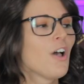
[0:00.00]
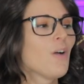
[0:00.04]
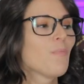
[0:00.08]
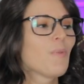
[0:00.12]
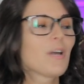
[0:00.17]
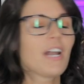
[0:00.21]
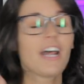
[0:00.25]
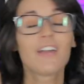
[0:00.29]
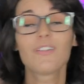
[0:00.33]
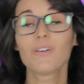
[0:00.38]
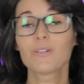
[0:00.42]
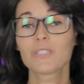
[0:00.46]

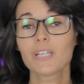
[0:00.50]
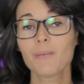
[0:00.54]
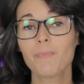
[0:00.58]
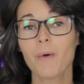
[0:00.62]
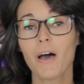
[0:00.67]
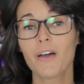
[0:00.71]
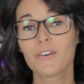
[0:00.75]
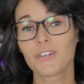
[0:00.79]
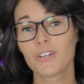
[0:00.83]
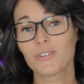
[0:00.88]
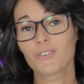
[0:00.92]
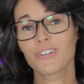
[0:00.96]
but I looked up
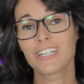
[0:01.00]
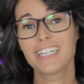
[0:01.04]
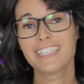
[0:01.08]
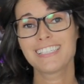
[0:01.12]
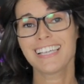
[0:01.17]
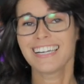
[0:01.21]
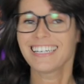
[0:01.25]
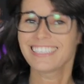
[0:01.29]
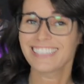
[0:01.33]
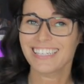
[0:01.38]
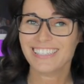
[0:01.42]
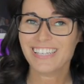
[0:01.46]
on Goodreads
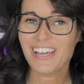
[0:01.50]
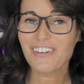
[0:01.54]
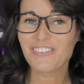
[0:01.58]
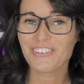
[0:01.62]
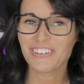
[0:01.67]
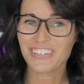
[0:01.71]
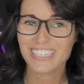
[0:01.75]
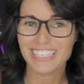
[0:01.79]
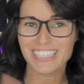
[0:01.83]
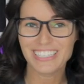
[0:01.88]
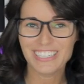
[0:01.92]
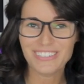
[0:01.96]
and it does have
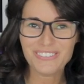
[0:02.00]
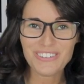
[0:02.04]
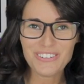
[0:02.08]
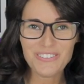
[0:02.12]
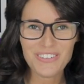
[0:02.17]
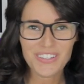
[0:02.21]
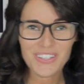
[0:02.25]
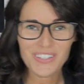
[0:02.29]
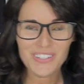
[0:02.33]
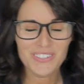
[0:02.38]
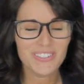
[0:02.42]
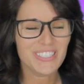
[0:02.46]
really good
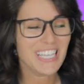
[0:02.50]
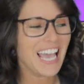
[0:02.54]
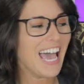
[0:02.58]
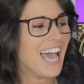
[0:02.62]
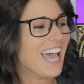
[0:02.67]
reviews